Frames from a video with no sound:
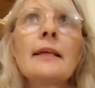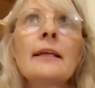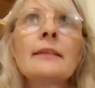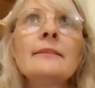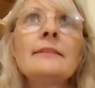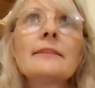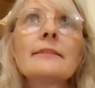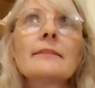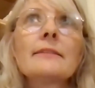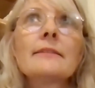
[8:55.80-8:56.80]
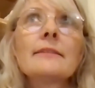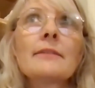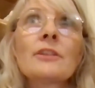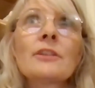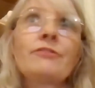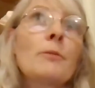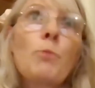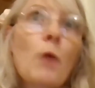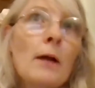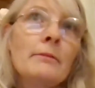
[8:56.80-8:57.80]
And just
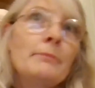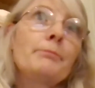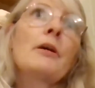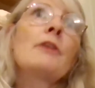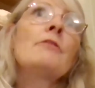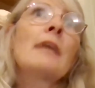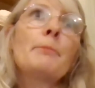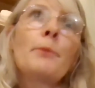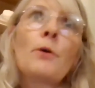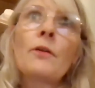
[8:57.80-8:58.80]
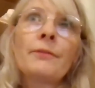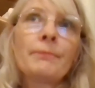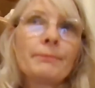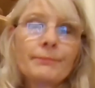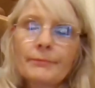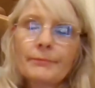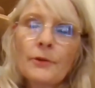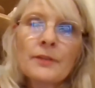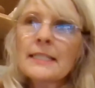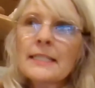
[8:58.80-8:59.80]
from one program put
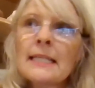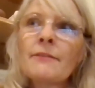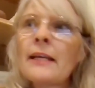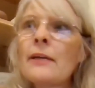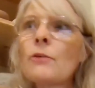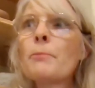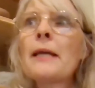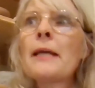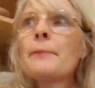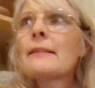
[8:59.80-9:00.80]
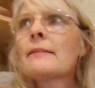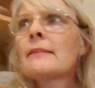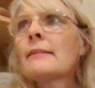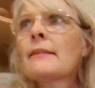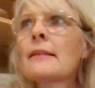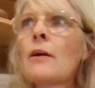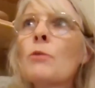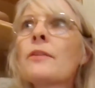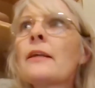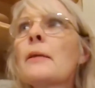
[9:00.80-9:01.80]
on the TV, or maybe it's the
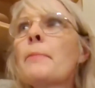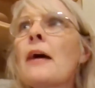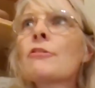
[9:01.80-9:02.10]
whole thing about